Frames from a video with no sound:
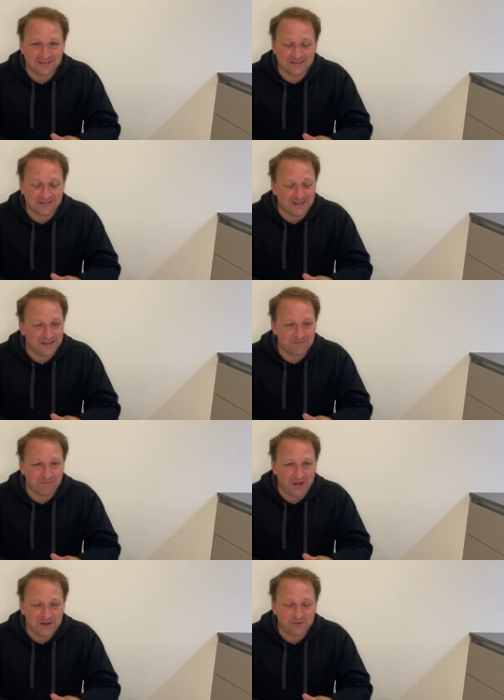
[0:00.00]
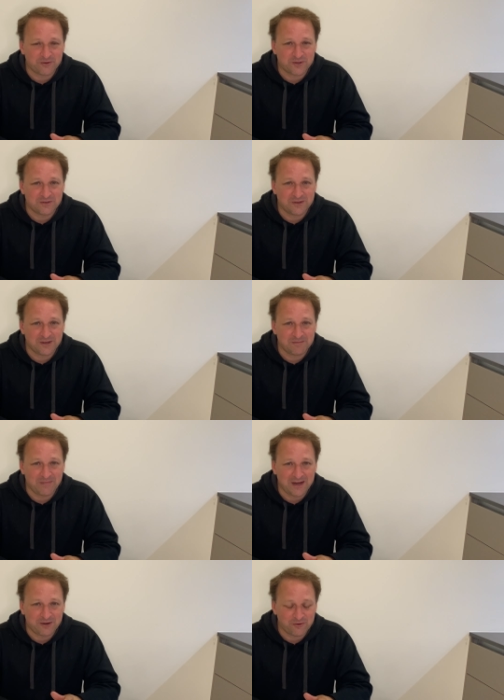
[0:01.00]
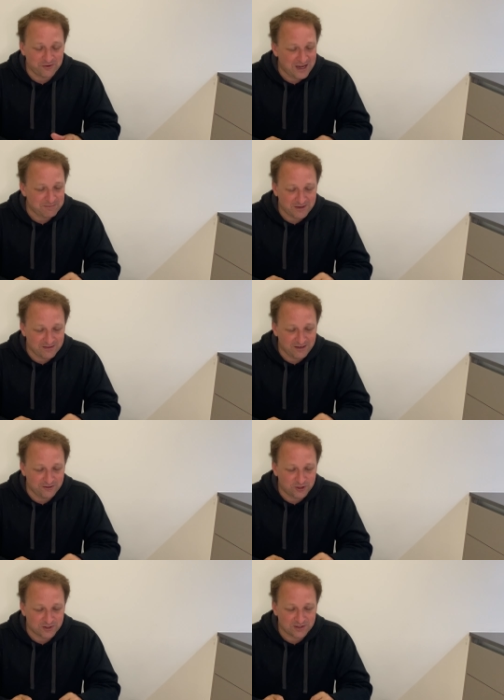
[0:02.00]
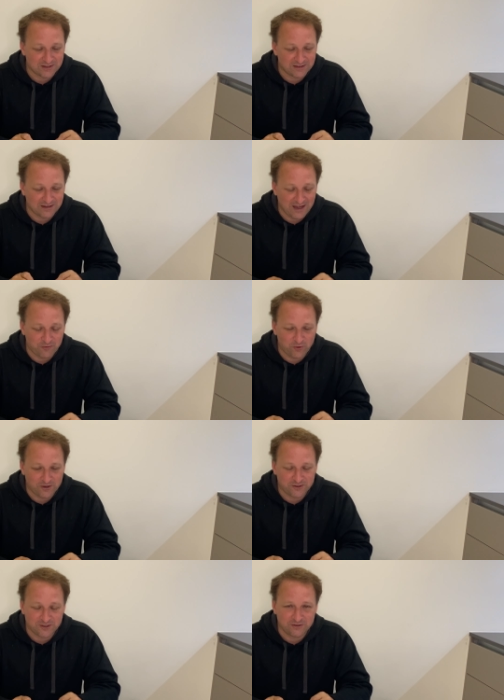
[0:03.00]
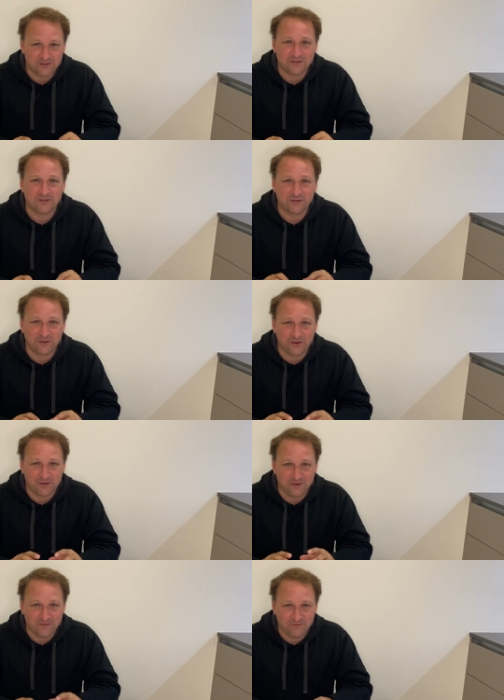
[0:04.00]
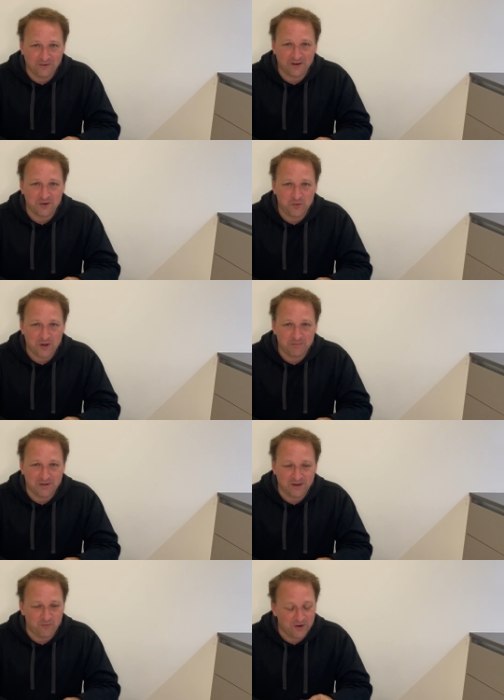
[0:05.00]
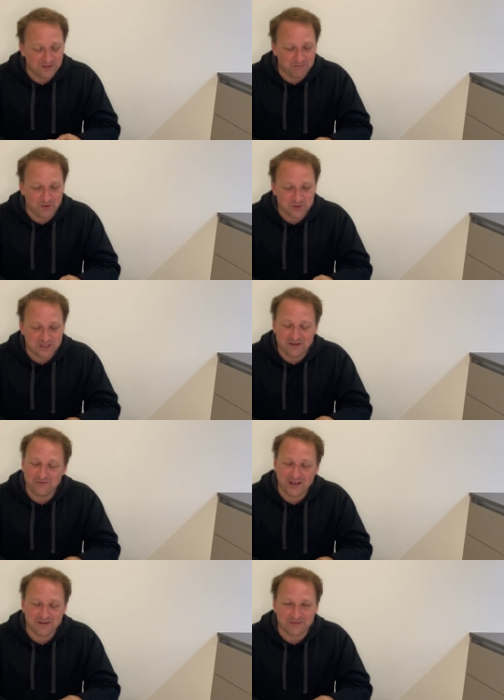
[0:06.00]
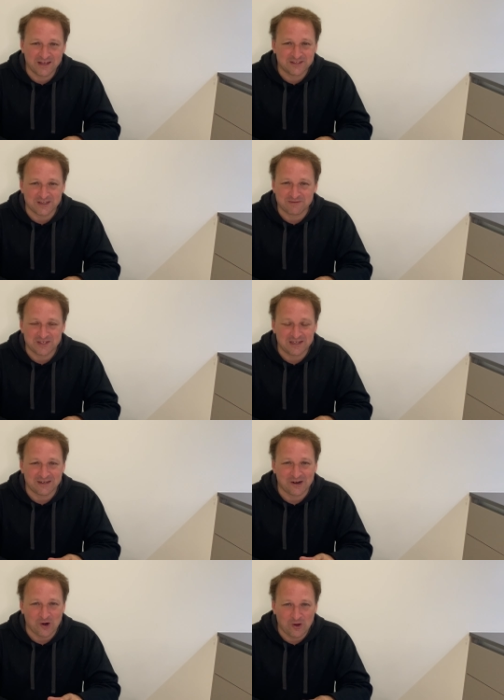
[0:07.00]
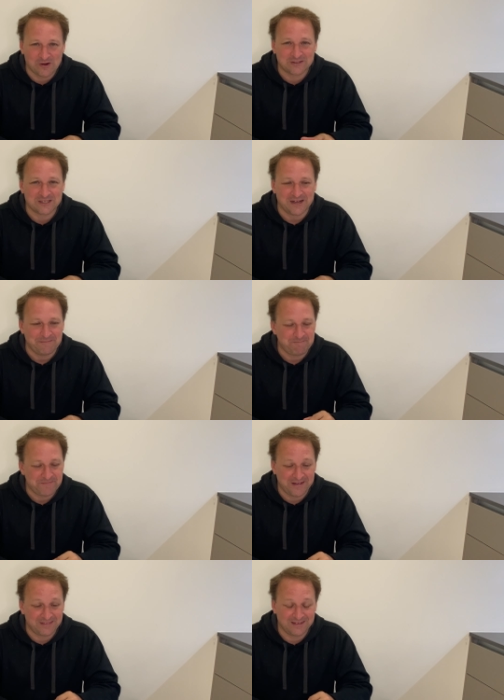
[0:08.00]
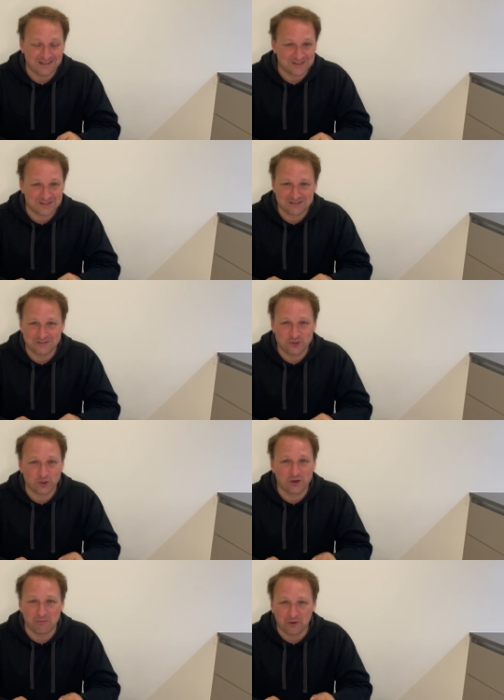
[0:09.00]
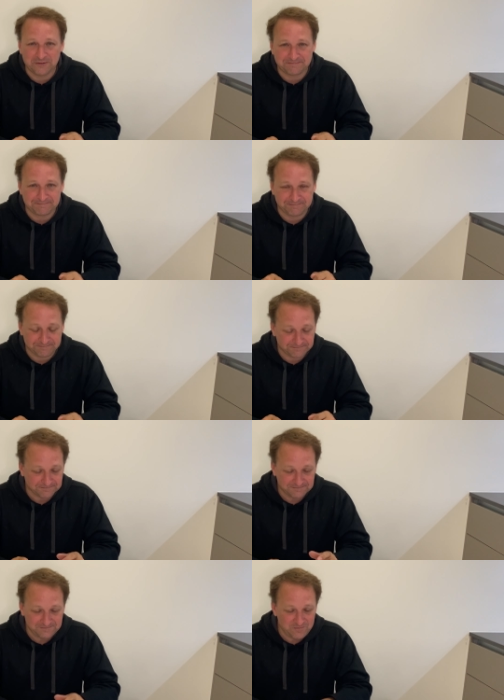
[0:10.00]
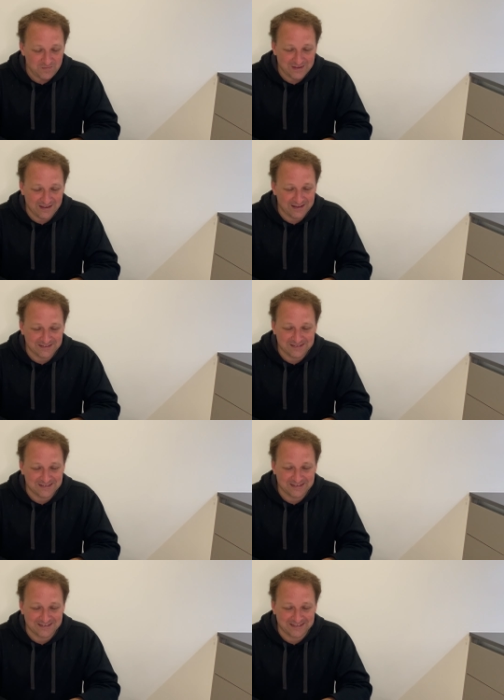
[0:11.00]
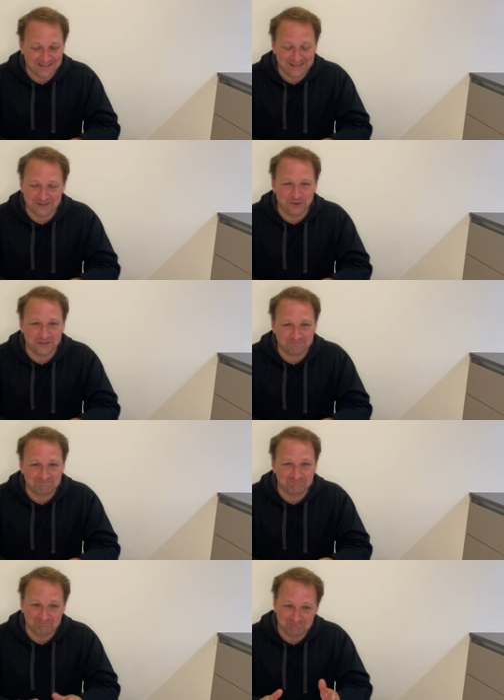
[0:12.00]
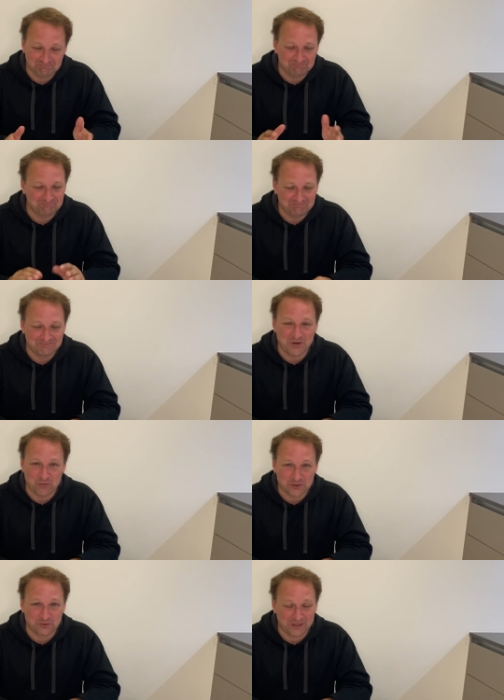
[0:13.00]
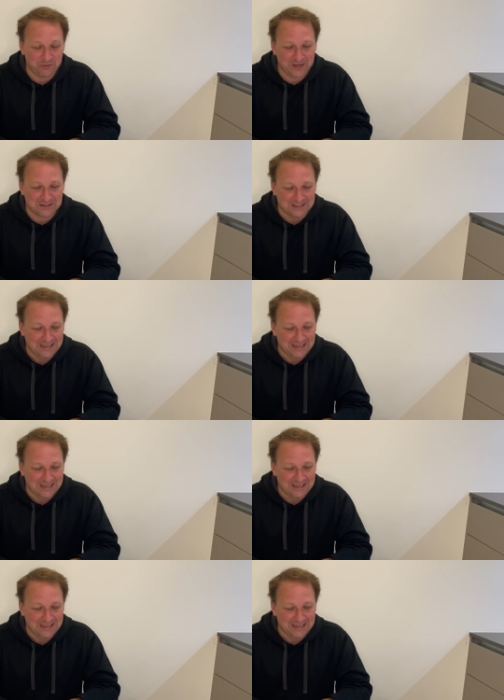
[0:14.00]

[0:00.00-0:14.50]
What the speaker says: that micro napkin that you just add water to could very well be one of the most innovative things I've seen in a long time. It's durable, and yeah, it worked really well.